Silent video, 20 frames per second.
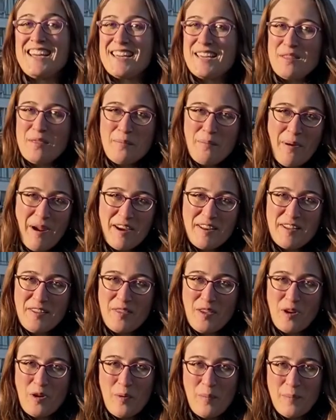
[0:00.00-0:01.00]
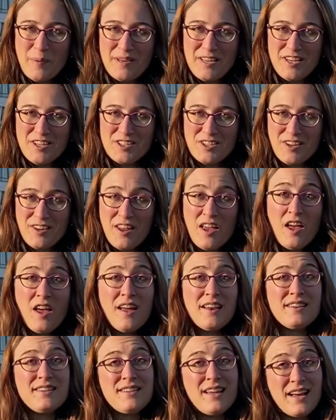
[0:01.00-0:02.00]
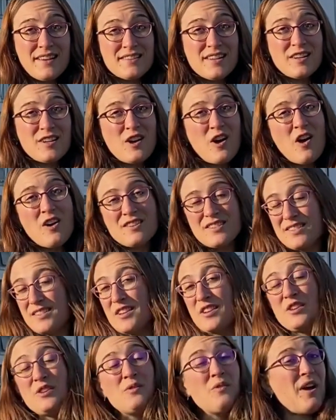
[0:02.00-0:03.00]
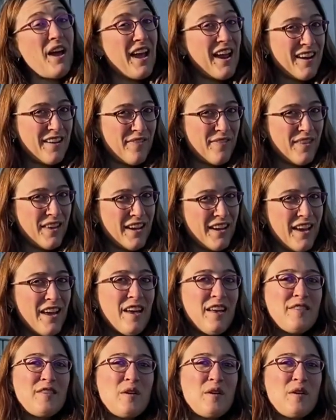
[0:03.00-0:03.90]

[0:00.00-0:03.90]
Taking part in the competition doesn't cost you anything.